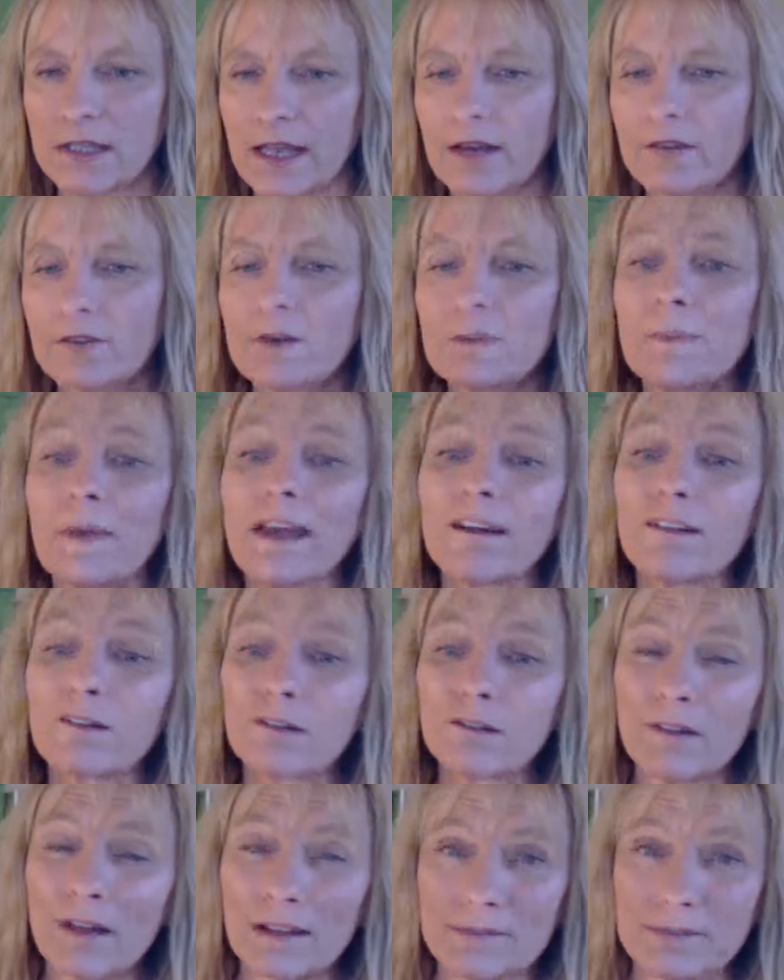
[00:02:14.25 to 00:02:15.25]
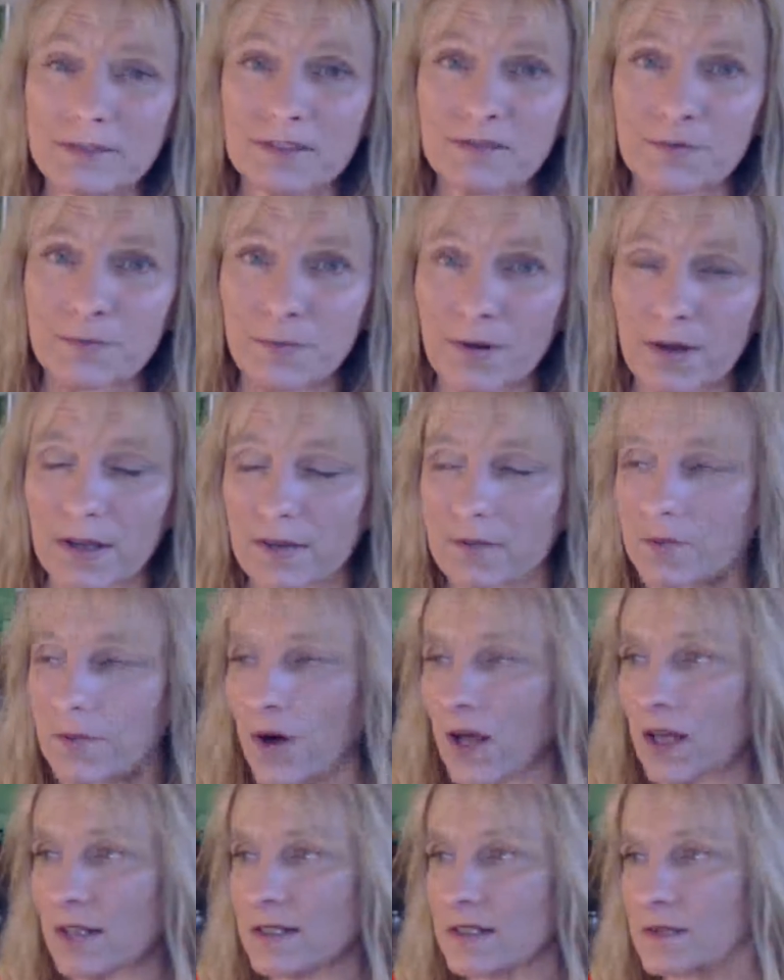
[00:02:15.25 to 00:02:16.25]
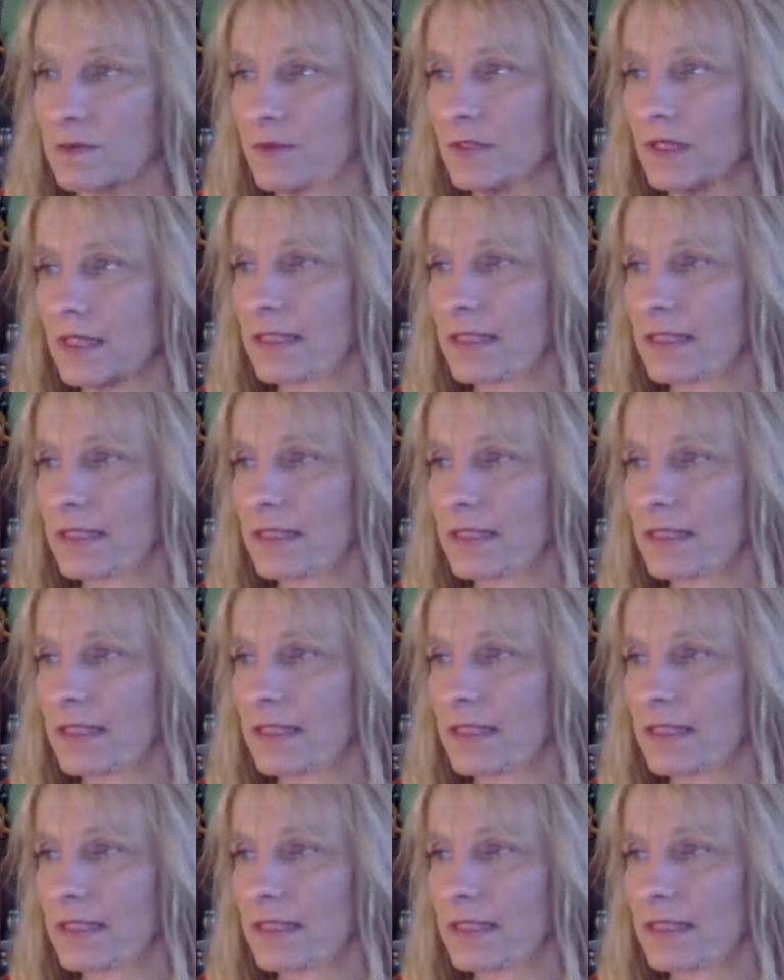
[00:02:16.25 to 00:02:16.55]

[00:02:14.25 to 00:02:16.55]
every paragraph if possible.